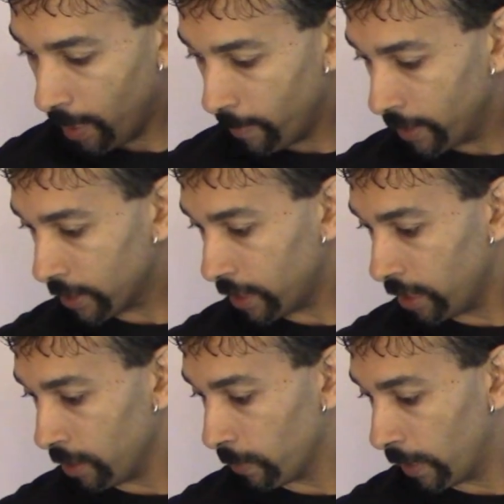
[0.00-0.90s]
I'm going to let you
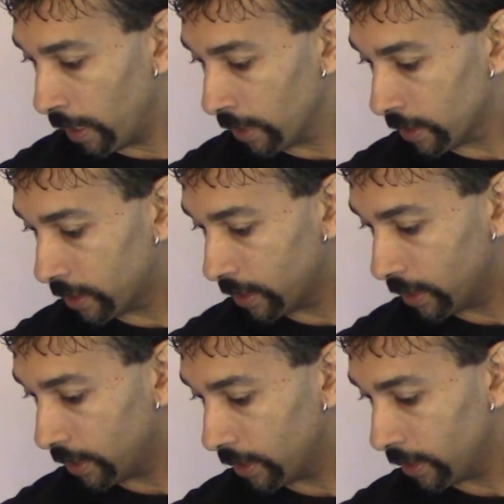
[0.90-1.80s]
hear what.
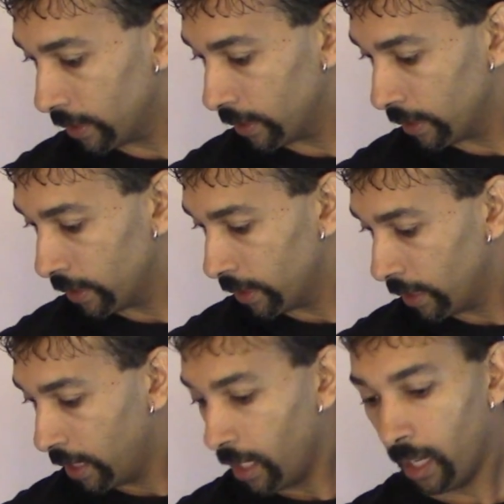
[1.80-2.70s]

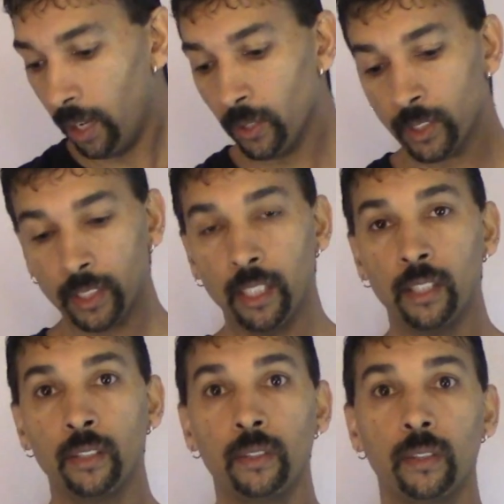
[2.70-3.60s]

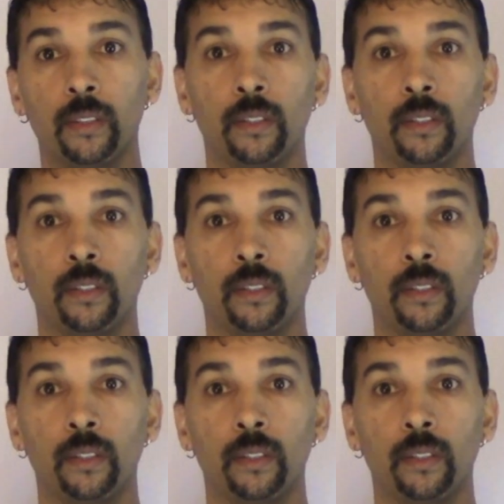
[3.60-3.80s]
Also,